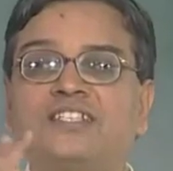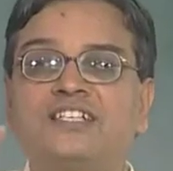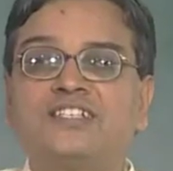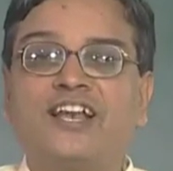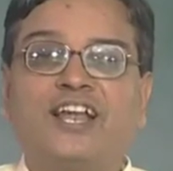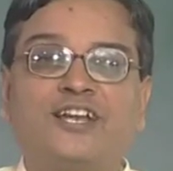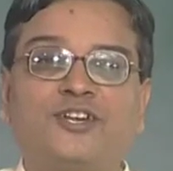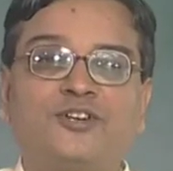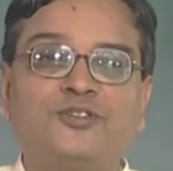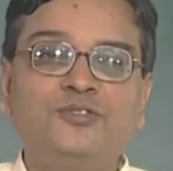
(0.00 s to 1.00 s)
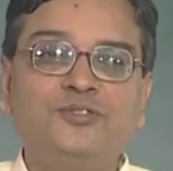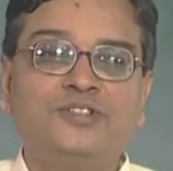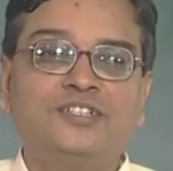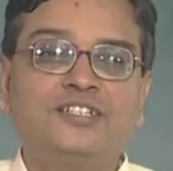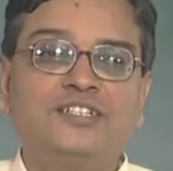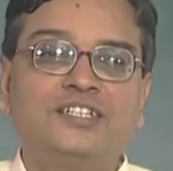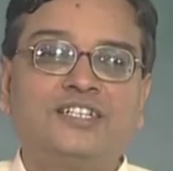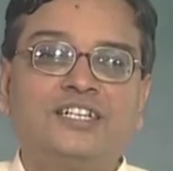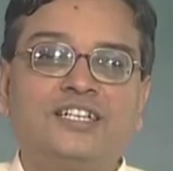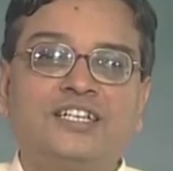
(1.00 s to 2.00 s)
is related to
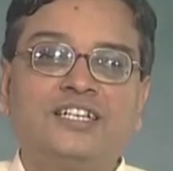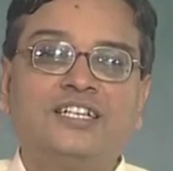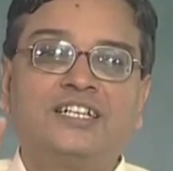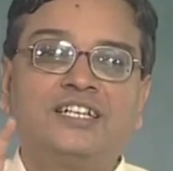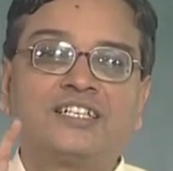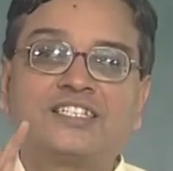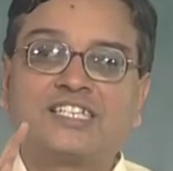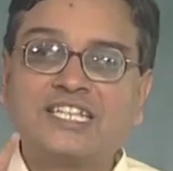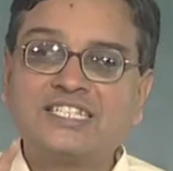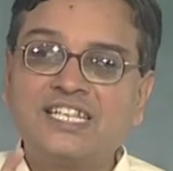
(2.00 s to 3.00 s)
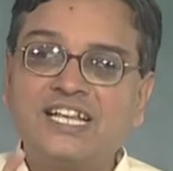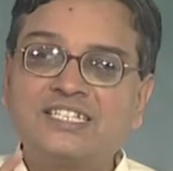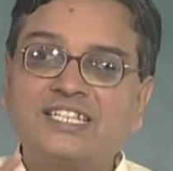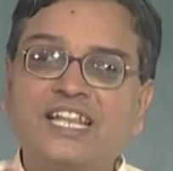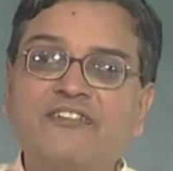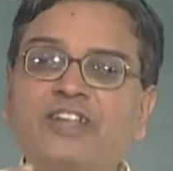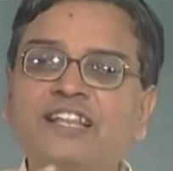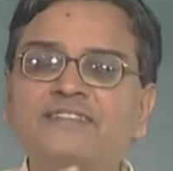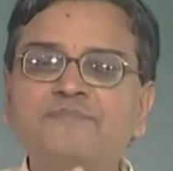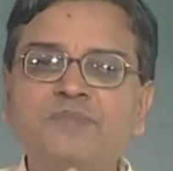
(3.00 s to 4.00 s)
stresses in a very
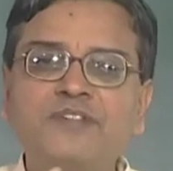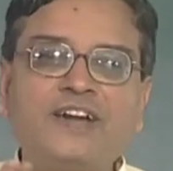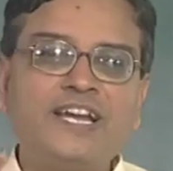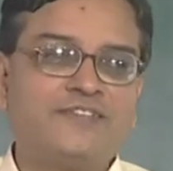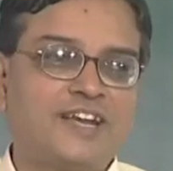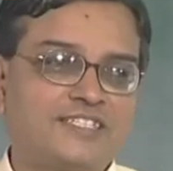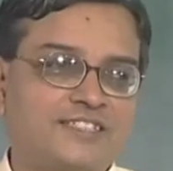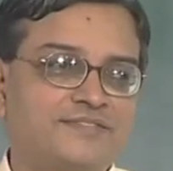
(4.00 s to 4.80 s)
simplified fashion.